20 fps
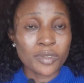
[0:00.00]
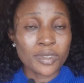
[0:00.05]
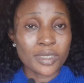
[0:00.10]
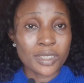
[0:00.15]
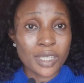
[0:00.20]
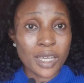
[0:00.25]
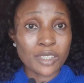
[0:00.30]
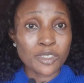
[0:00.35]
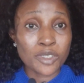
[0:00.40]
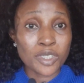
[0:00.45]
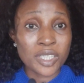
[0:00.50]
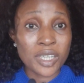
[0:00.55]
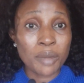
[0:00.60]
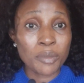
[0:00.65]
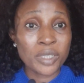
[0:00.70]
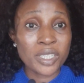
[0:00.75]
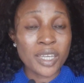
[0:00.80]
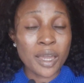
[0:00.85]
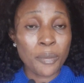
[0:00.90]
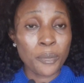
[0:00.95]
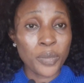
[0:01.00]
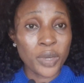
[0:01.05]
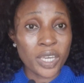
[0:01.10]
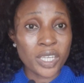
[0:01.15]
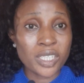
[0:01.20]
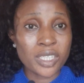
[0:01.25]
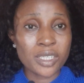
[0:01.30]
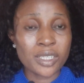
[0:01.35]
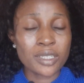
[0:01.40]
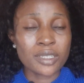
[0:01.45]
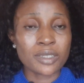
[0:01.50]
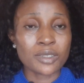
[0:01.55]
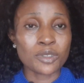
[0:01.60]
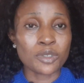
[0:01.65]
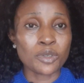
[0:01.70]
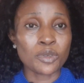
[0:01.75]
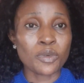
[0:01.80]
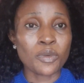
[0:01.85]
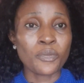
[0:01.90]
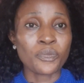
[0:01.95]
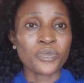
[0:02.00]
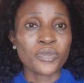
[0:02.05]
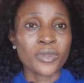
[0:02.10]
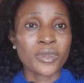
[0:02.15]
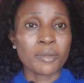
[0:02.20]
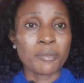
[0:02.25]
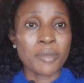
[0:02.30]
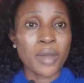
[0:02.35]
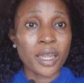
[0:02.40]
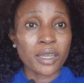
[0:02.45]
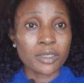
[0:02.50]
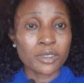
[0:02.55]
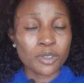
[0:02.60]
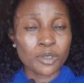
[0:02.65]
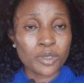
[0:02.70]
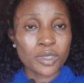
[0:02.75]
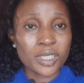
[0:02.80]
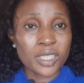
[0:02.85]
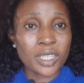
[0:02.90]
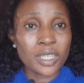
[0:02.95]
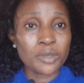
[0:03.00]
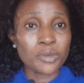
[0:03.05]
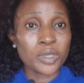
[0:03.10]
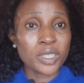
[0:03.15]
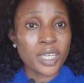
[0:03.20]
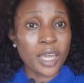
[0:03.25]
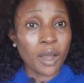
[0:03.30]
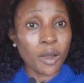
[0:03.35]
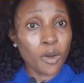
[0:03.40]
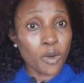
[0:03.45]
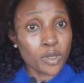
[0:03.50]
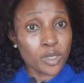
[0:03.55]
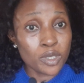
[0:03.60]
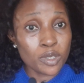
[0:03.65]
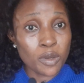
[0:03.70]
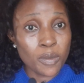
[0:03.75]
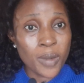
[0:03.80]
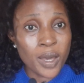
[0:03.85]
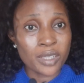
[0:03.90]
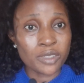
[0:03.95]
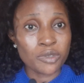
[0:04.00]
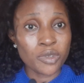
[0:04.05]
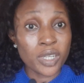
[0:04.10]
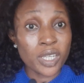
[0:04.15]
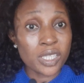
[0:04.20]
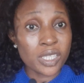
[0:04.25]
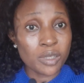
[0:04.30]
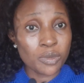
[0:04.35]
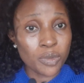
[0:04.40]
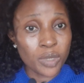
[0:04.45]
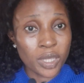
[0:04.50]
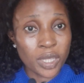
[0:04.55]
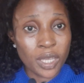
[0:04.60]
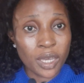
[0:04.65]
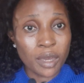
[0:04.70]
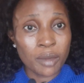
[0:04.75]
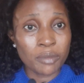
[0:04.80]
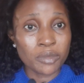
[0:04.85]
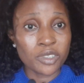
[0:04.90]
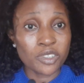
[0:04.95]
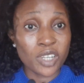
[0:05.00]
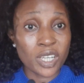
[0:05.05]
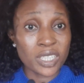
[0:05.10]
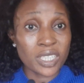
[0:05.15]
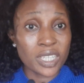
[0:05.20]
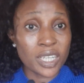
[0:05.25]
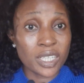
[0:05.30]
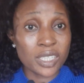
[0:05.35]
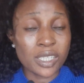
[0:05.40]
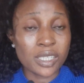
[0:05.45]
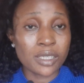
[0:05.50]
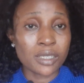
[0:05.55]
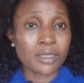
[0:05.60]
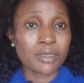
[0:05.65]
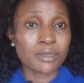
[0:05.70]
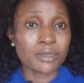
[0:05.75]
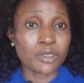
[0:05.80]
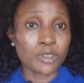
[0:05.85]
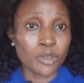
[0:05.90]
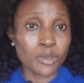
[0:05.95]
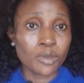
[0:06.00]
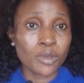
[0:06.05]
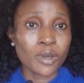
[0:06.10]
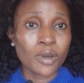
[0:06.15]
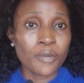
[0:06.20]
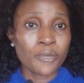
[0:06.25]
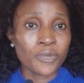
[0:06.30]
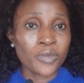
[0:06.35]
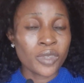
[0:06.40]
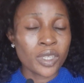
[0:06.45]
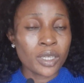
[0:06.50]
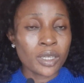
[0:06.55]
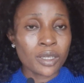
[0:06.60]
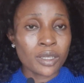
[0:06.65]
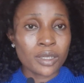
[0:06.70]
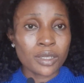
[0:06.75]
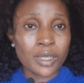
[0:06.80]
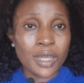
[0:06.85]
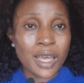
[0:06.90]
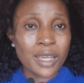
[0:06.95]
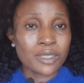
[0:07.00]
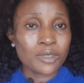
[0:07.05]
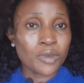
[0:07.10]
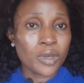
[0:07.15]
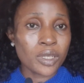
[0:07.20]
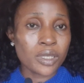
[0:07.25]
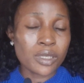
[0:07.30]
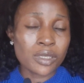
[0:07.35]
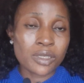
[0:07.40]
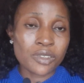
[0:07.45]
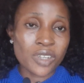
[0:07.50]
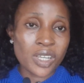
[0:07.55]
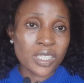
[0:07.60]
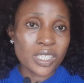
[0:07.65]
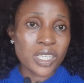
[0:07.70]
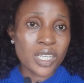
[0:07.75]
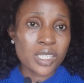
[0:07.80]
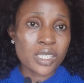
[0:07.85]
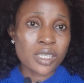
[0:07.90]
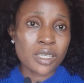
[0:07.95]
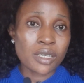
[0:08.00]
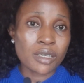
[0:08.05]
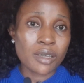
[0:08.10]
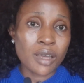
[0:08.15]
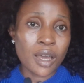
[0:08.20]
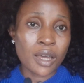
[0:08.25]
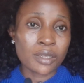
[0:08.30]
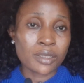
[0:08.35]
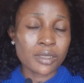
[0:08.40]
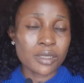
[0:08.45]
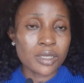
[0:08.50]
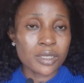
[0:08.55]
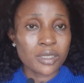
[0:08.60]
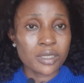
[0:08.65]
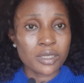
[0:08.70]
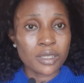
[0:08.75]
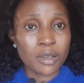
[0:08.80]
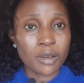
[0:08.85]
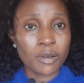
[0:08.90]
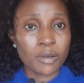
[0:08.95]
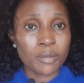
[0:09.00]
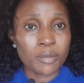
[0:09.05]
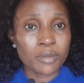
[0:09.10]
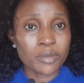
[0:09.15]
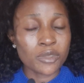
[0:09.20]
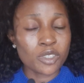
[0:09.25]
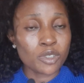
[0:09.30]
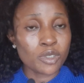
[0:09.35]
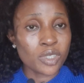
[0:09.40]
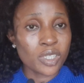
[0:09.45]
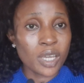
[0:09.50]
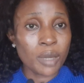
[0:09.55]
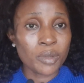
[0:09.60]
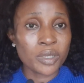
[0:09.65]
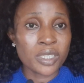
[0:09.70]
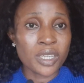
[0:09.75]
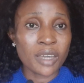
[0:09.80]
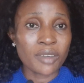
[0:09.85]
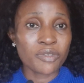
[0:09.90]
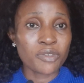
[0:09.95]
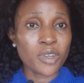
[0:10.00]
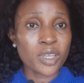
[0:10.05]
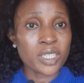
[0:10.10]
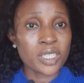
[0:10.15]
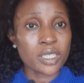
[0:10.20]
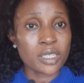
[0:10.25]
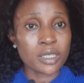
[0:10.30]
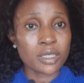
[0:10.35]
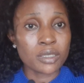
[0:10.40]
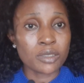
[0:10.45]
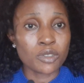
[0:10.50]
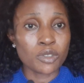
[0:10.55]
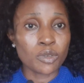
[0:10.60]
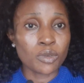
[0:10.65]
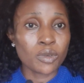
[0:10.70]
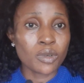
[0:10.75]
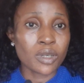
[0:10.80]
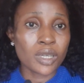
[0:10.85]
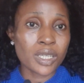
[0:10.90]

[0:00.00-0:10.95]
their social media pages, by dealing with their customers, relating with them, translating. That's when it's translating, and this social media influencing,